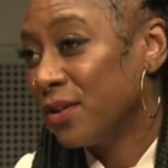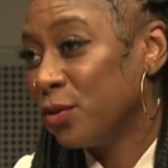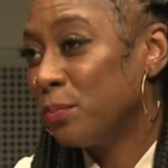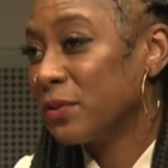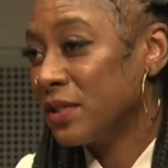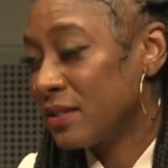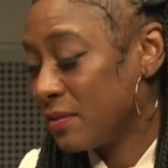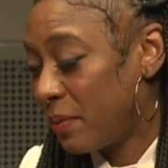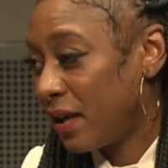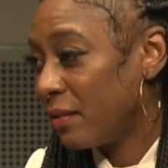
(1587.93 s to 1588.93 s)
who
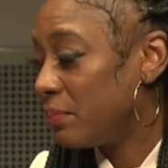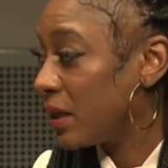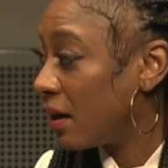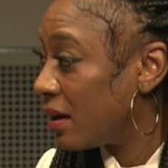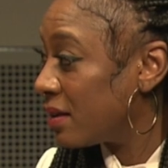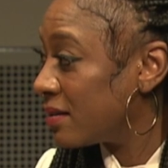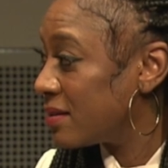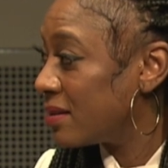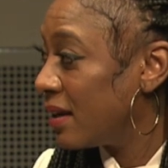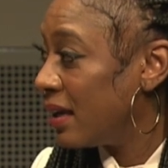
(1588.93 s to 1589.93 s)
participate because